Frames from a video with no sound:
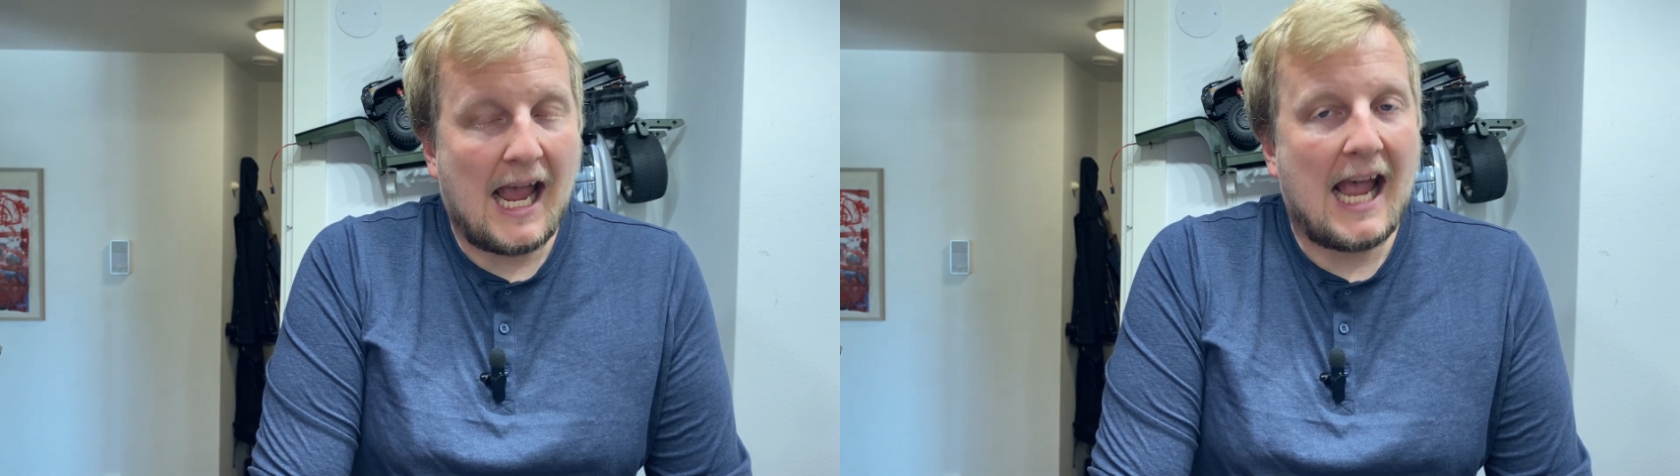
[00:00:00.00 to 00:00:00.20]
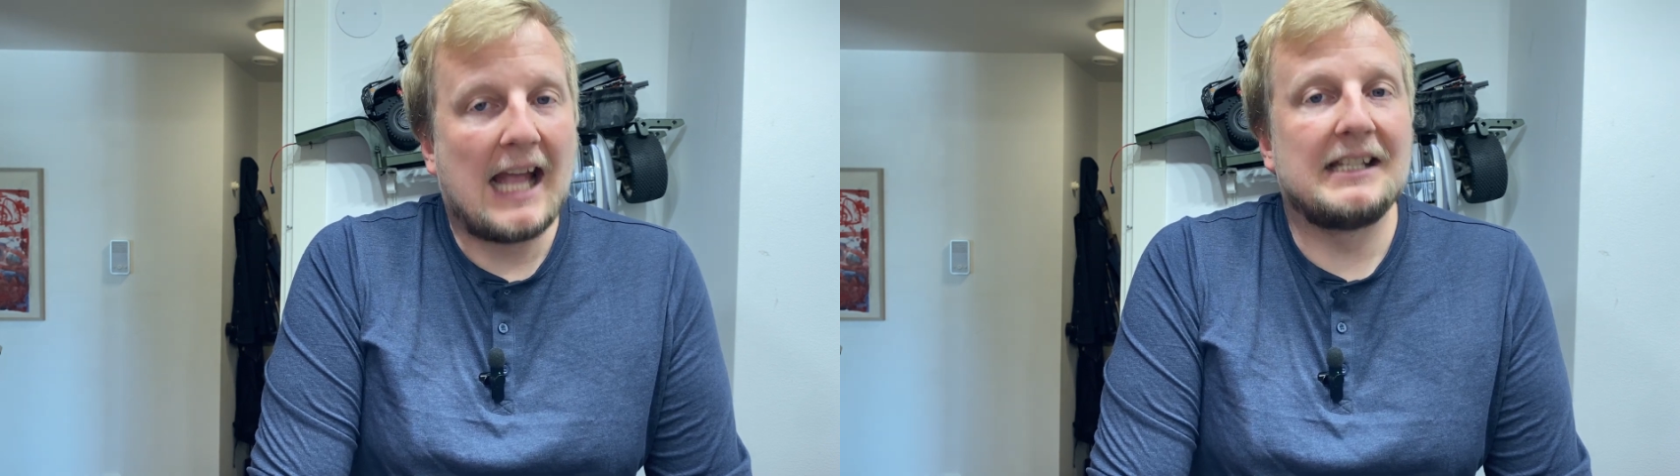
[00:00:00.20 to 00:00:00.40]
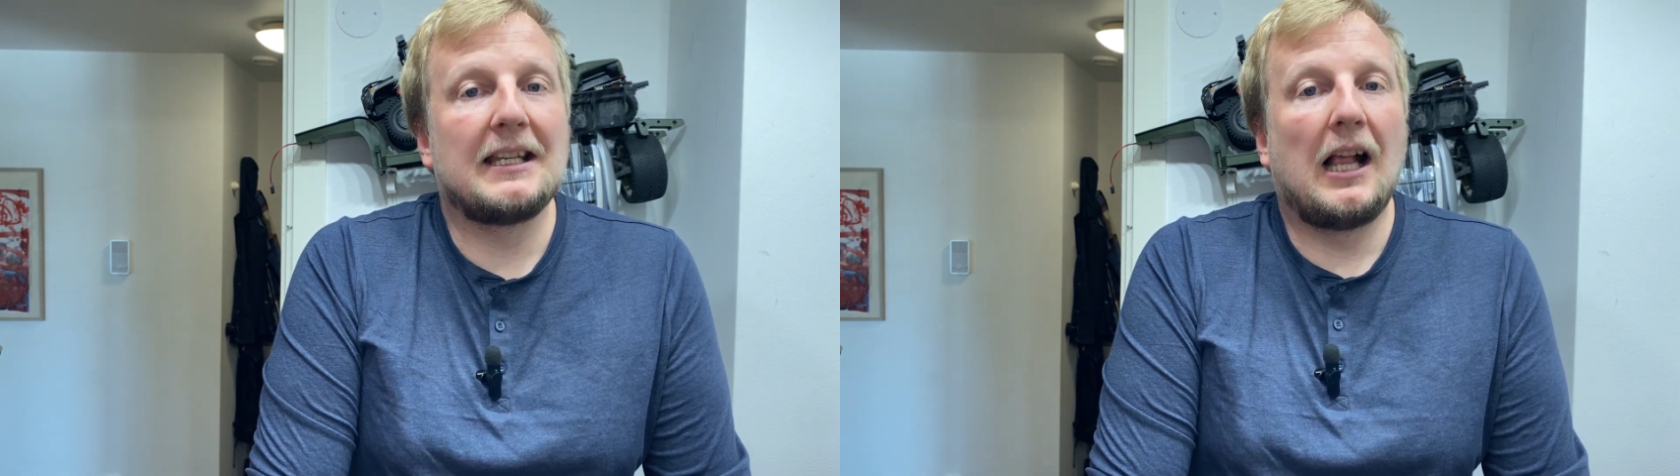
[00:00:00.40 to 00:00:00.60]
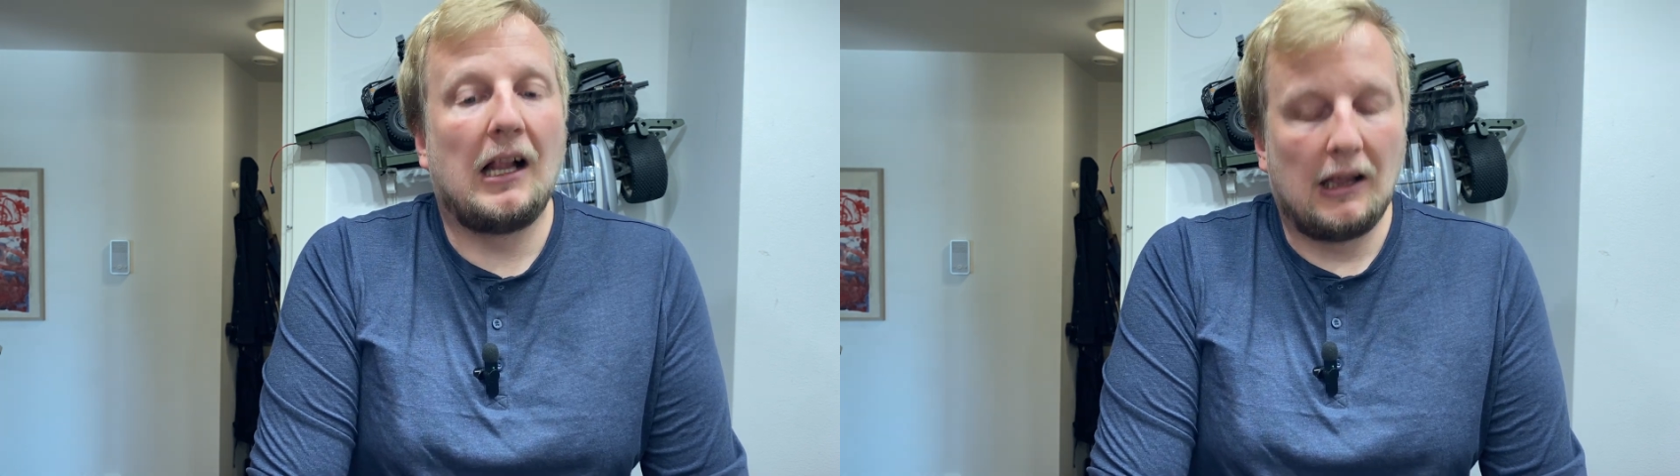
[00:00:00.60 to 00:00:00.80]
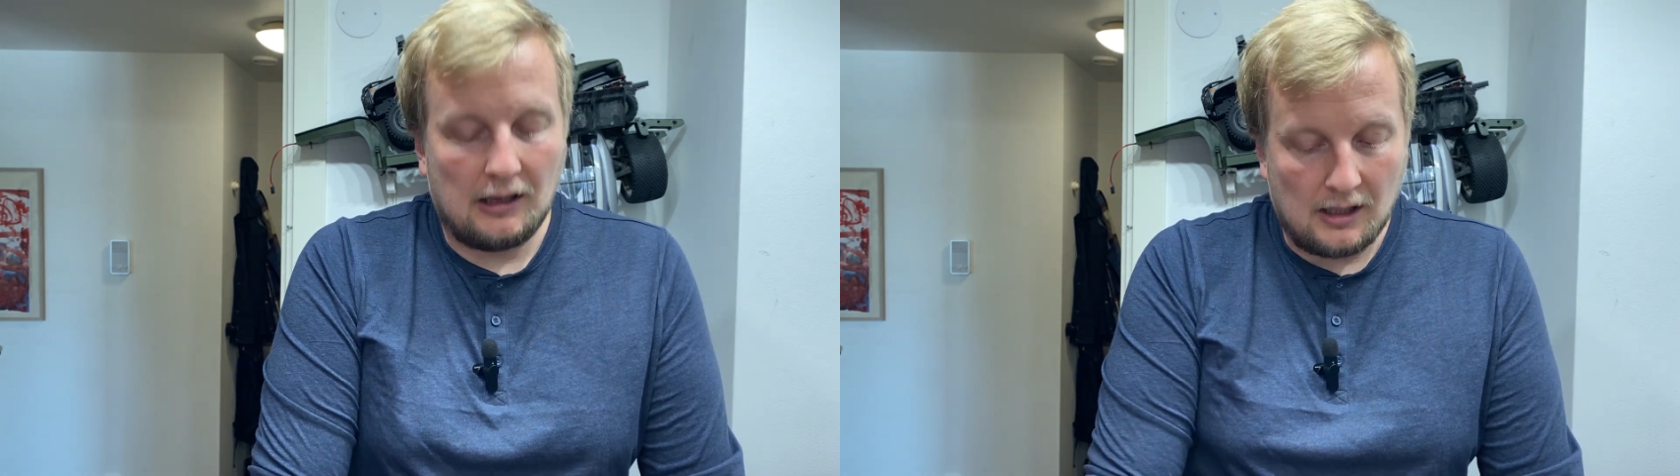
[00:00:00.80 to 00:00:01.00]
adds
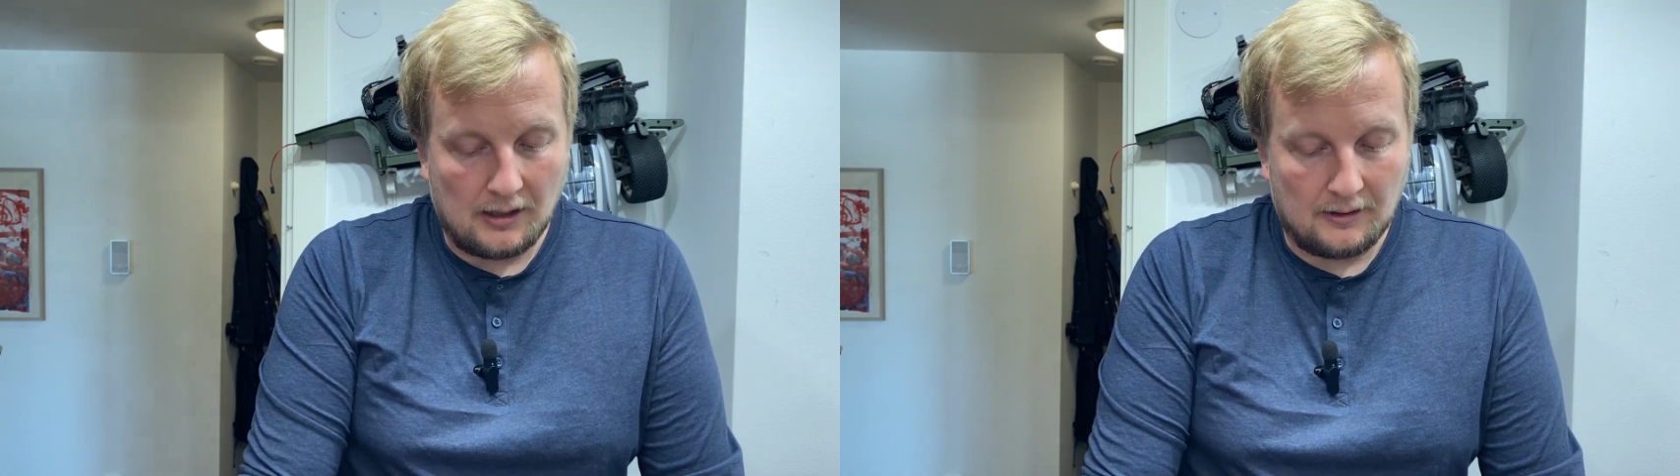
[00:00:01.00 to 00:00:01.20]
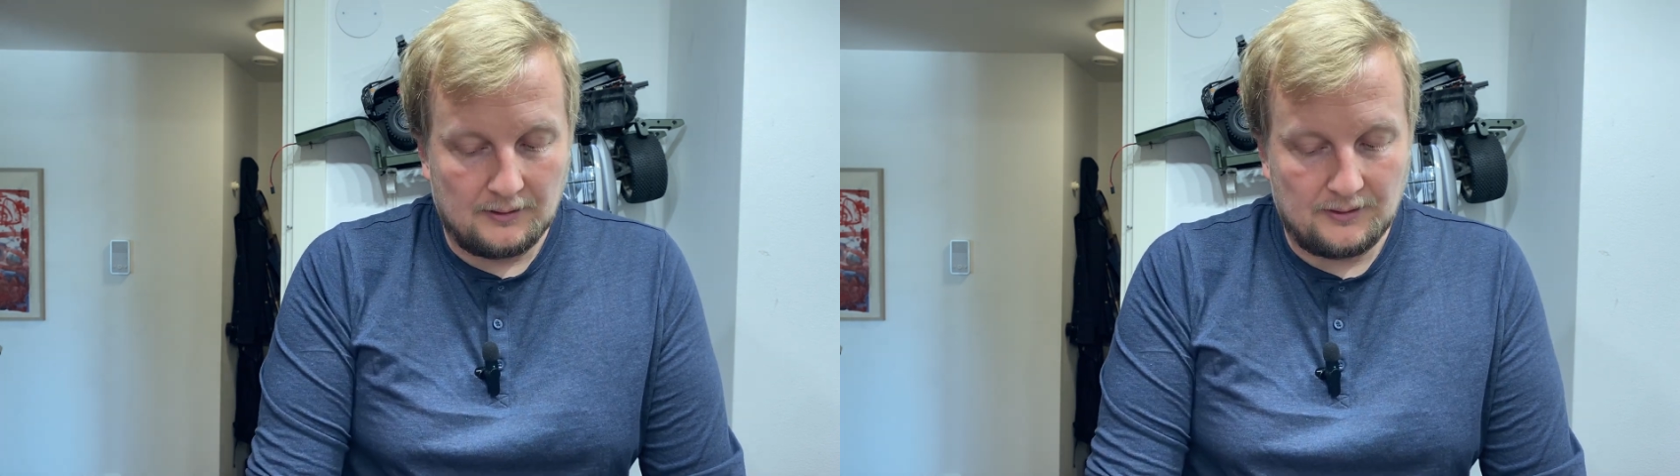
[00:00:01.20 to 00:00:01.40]
a lot